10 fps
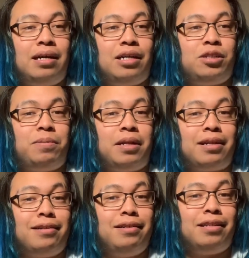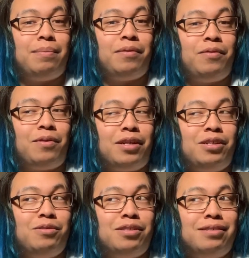I should probably clean that before I
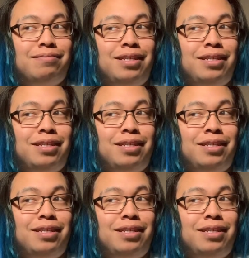use it.